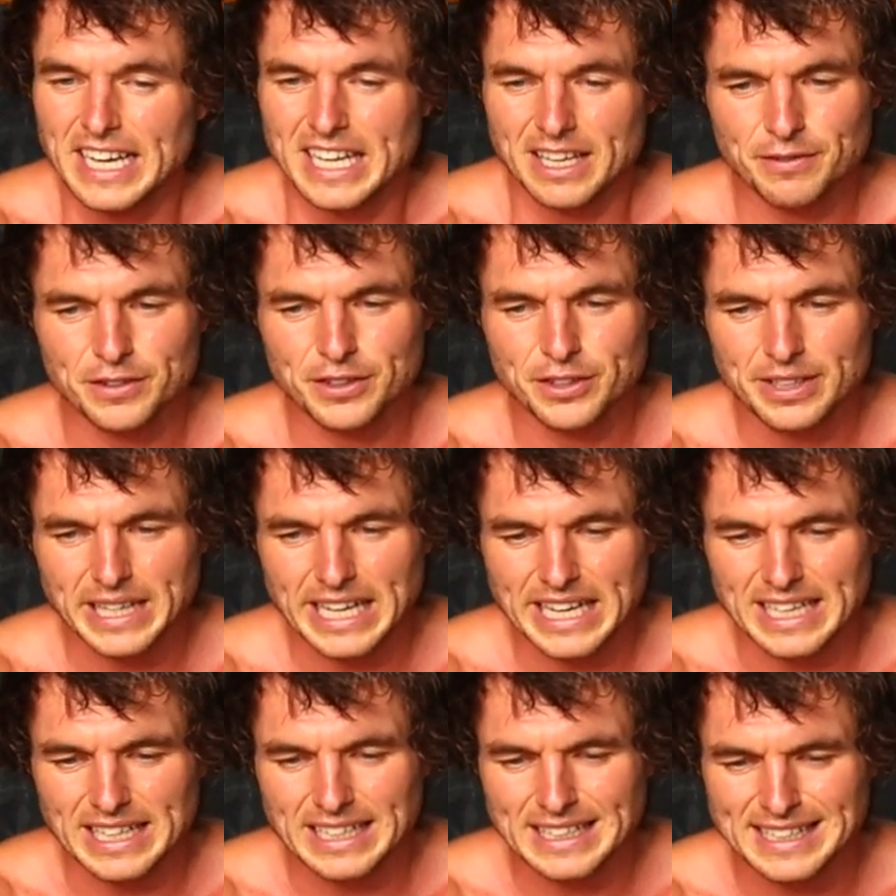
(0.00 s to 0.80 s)
If I do
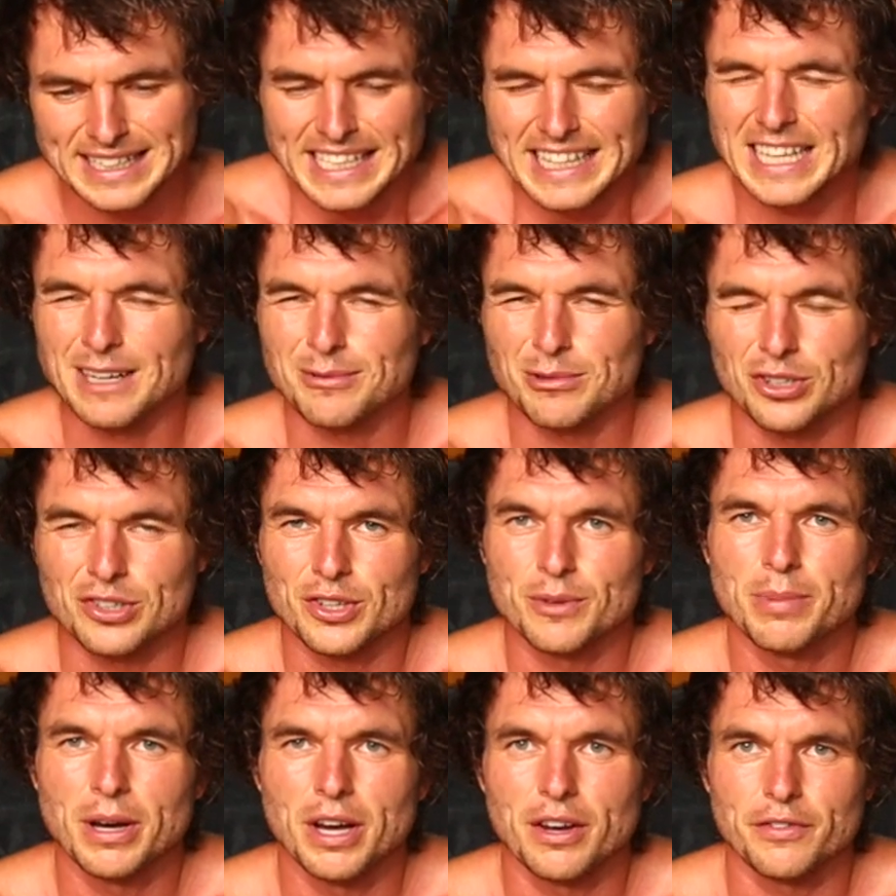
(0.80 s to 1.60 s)
that, then I'm not
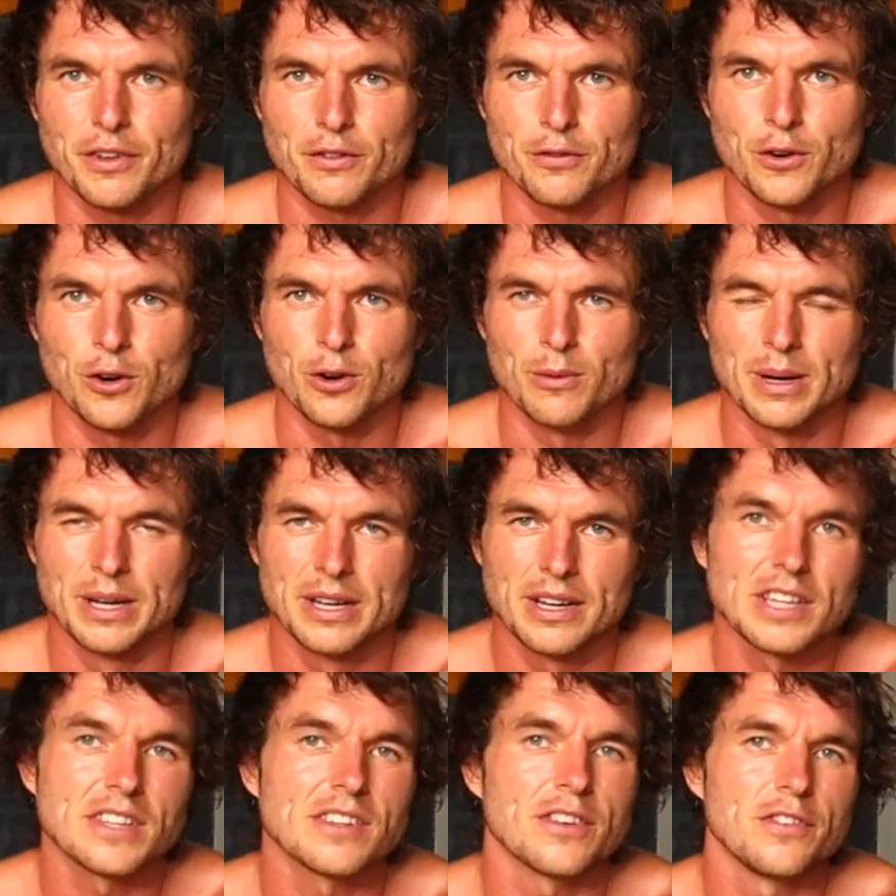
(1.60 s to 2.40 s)
doing perfect form.
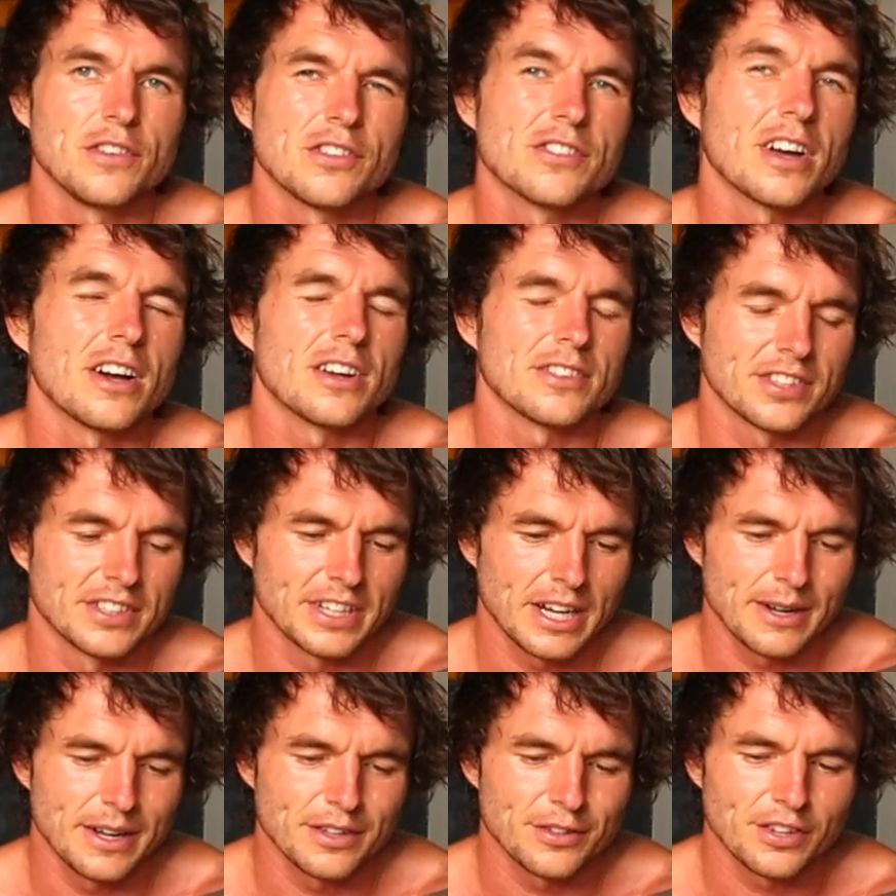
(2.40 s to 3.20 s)
So if you start to
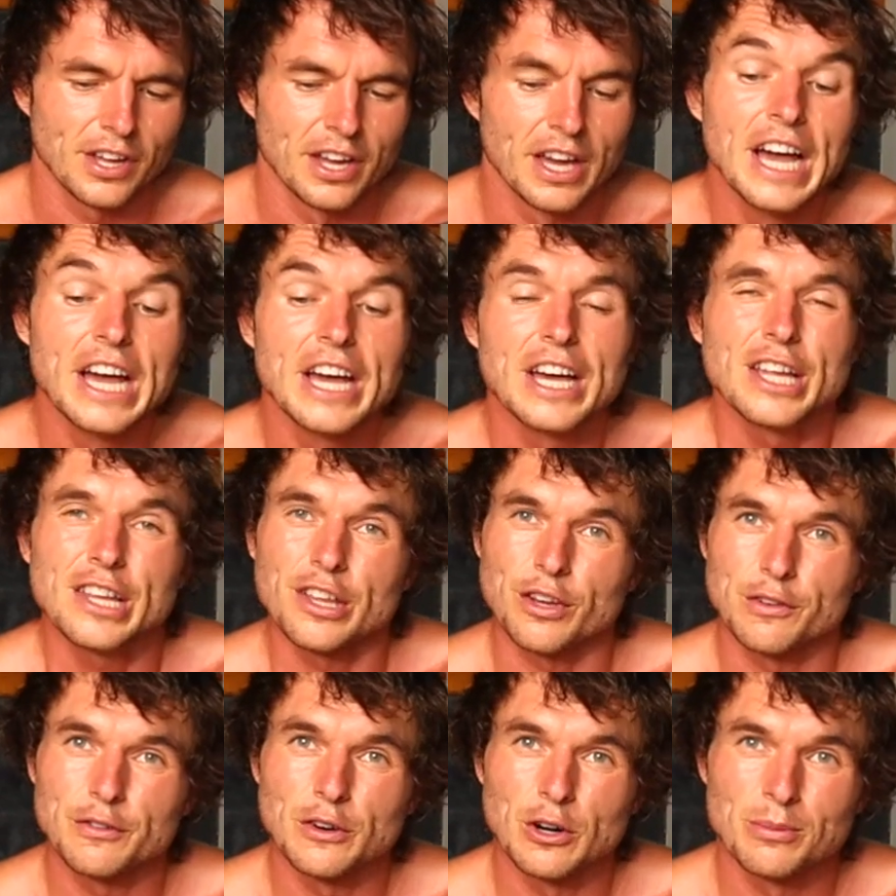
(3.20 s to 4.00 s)
notice
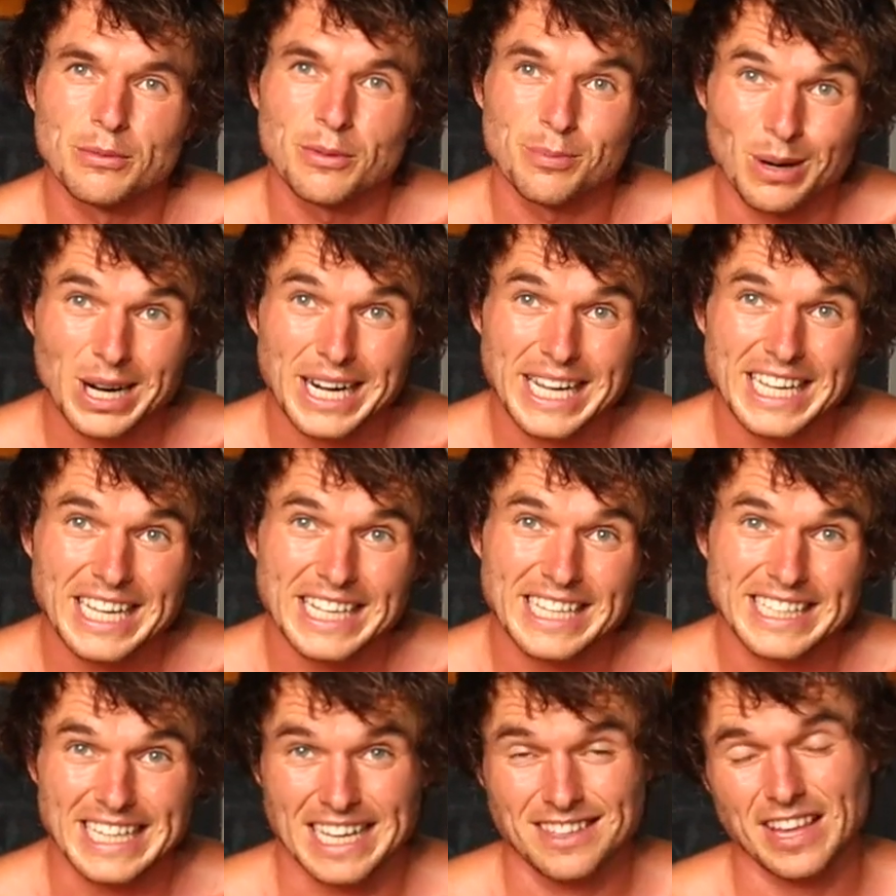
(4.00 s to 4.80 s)
that your form's
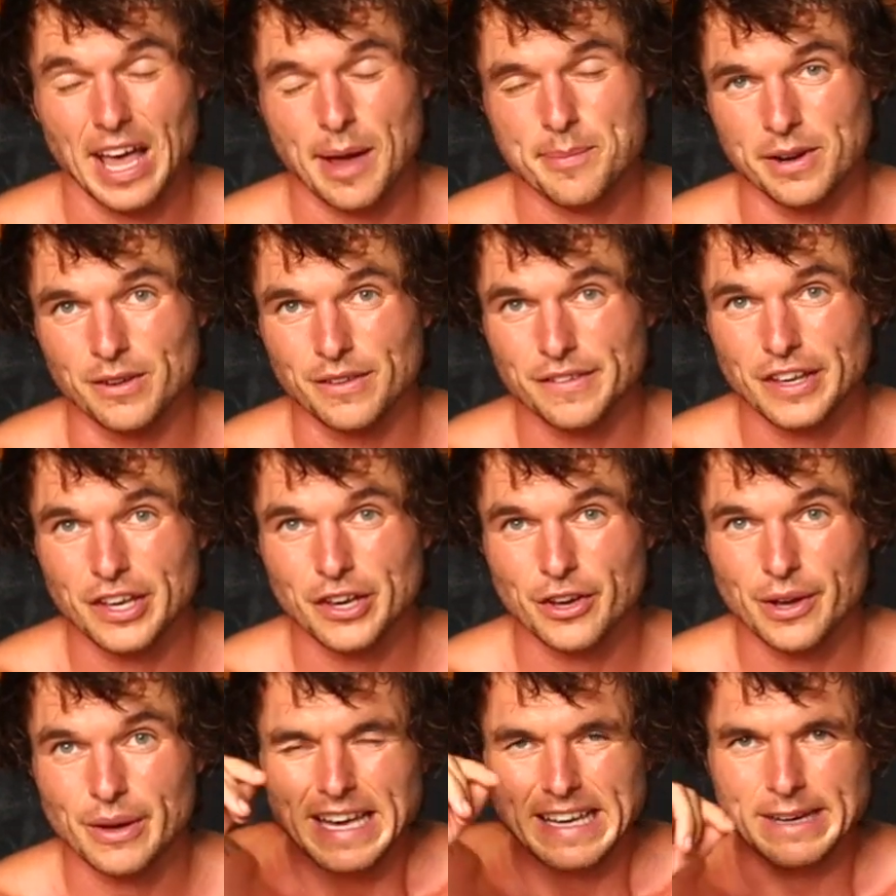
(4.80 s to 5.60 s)
breaking and that's happening to
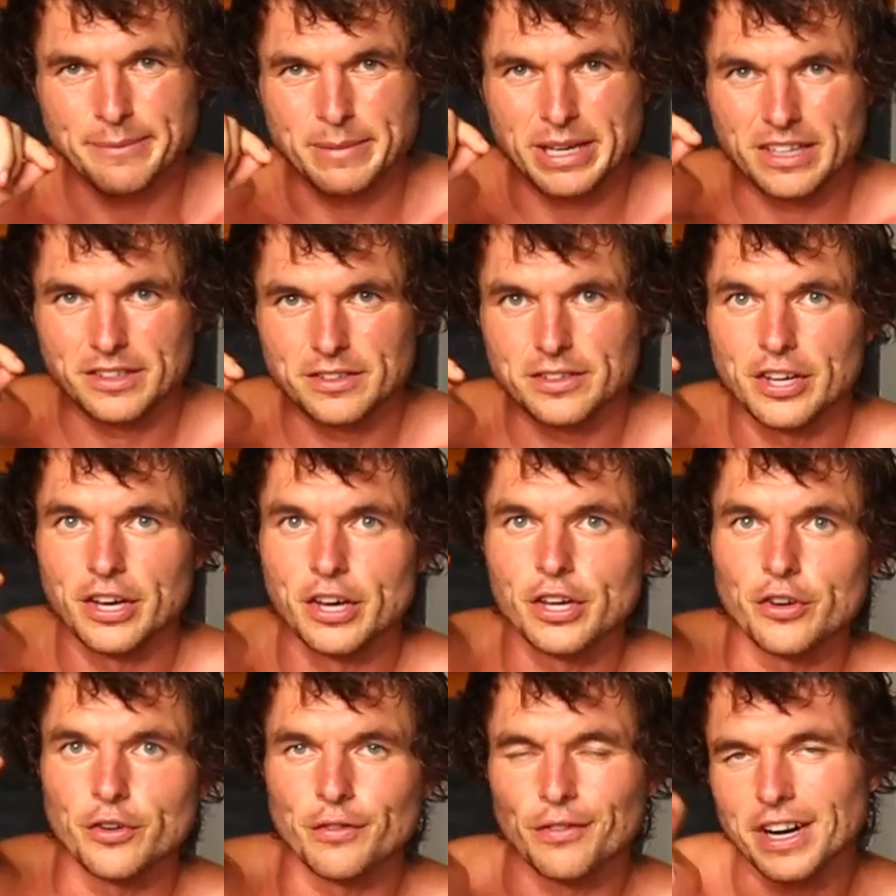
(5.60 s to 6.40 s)
you, that means
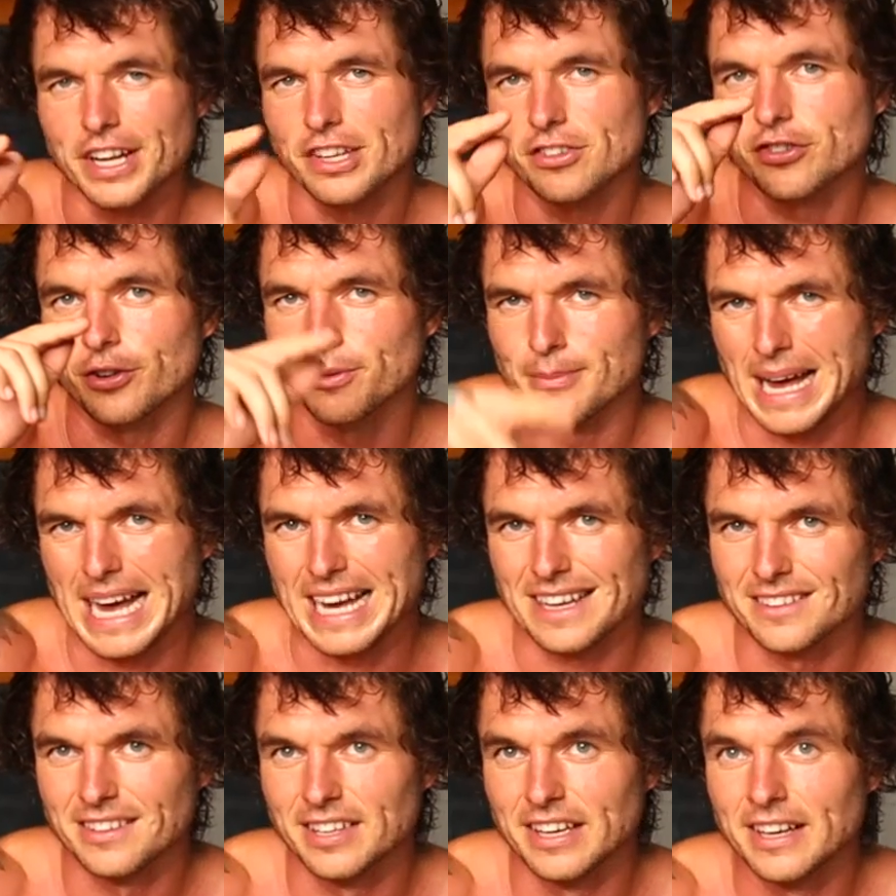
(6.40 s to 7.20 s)
you've reached your
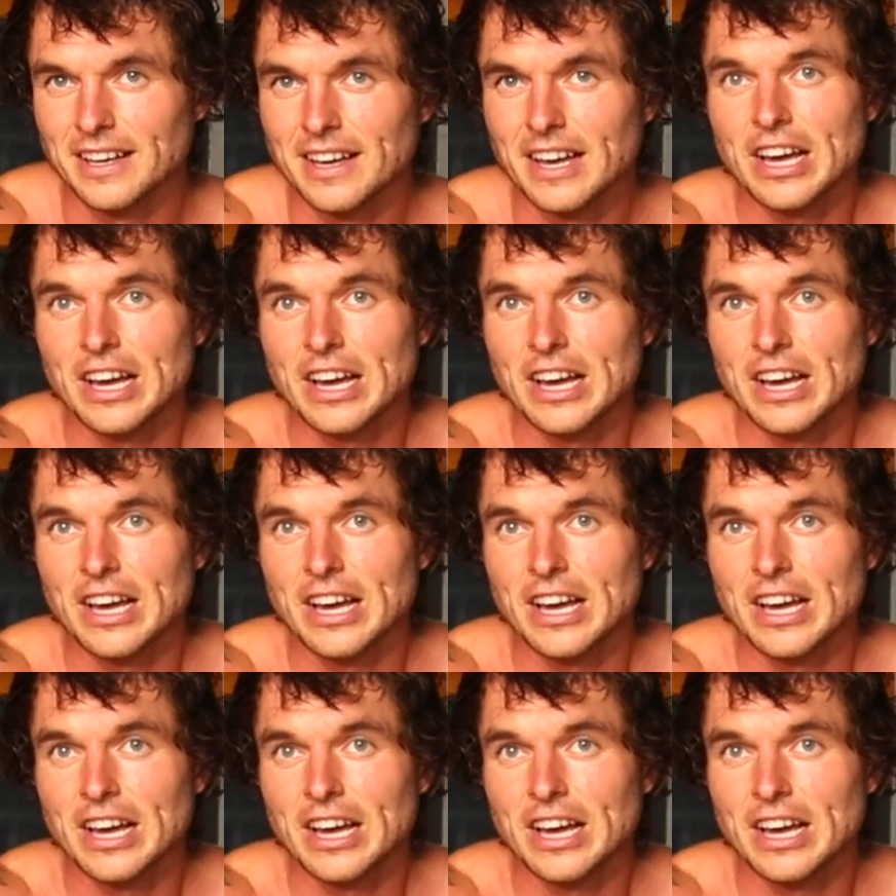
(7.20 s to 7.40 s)
max.